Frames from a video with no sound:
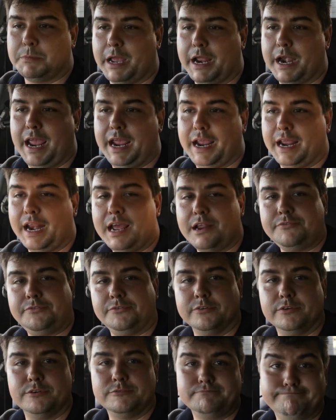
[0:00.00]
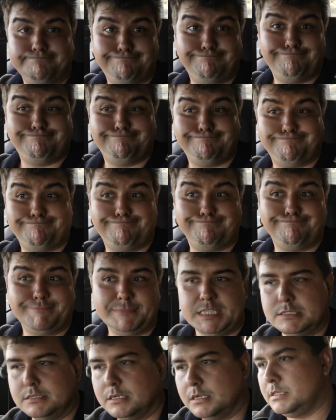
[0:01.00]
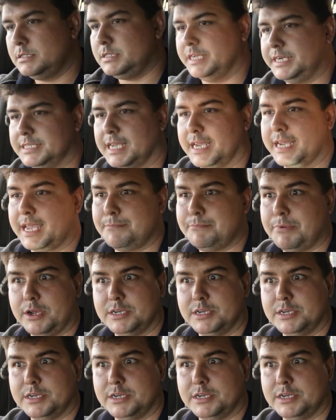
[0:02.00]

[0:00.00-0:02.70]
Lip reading: been hanging out for them. And if they keep